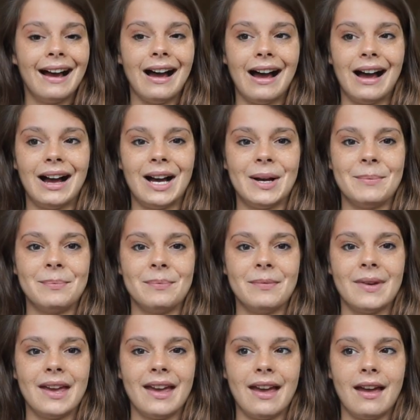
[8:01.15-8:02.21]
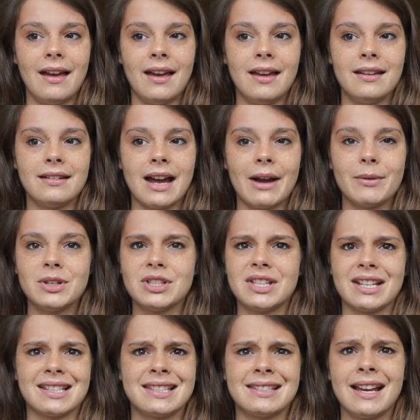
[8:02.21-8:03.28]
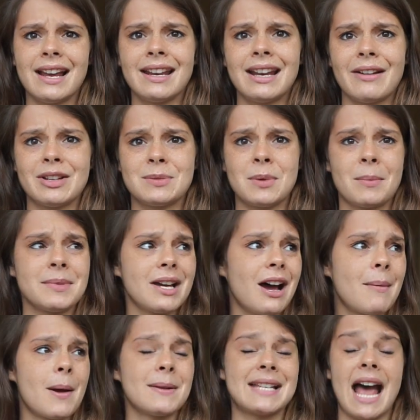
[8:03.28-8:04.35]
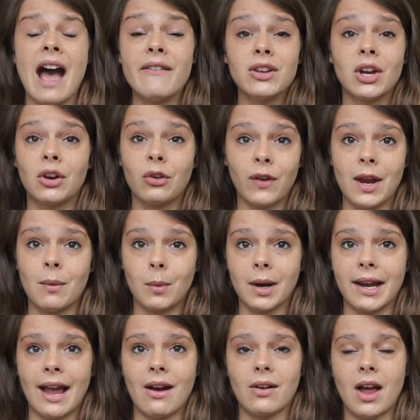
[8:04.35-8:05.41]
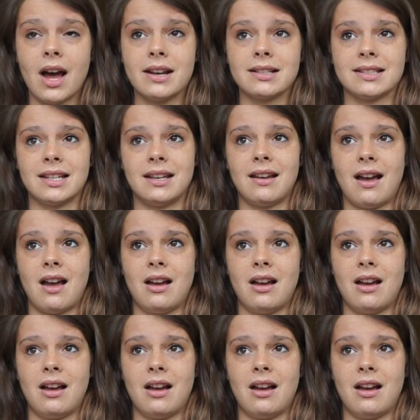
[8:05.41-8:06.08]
and I was excited, I was pumped up, I was having a great workout, honestly.